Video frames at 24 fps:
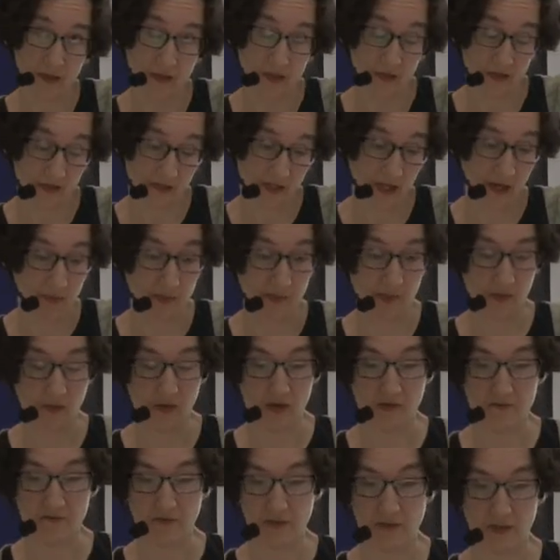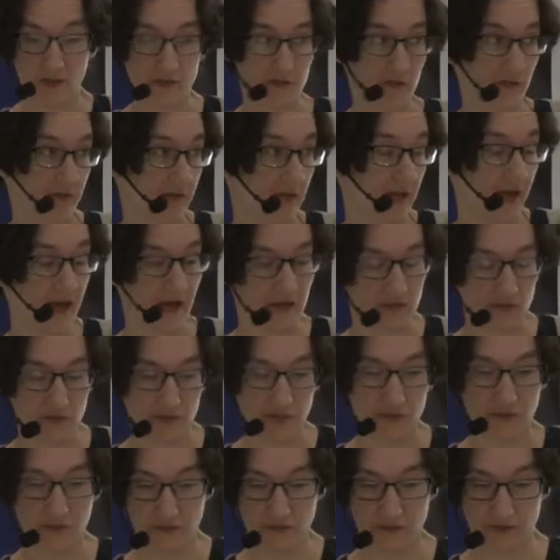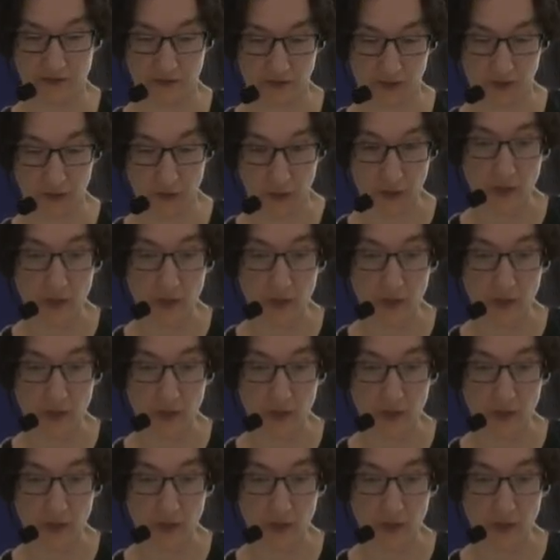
example of a cluster that actually was a good